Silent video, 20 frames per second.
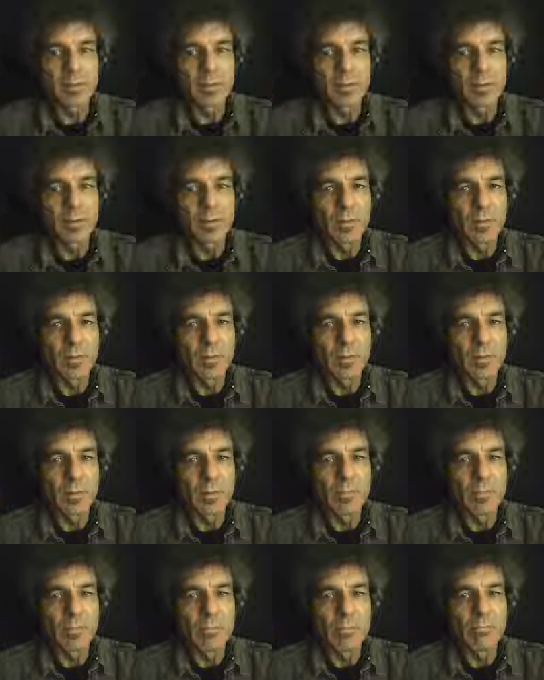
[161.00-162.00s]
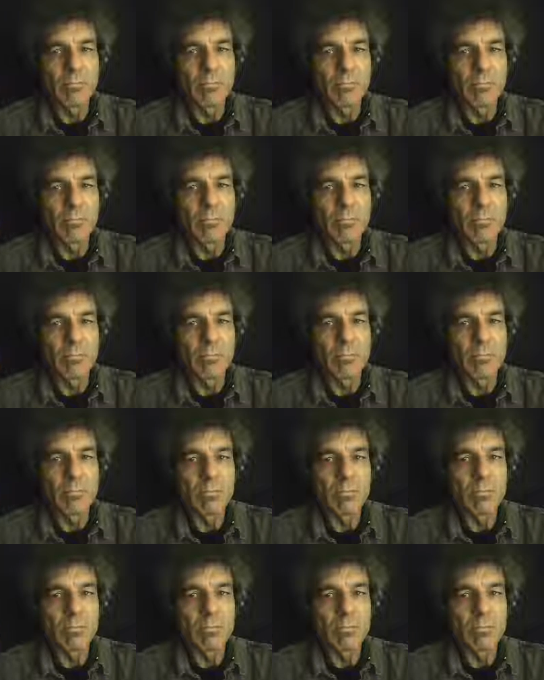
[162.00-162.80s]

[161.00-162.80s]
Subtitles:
No one is speaking in this clip.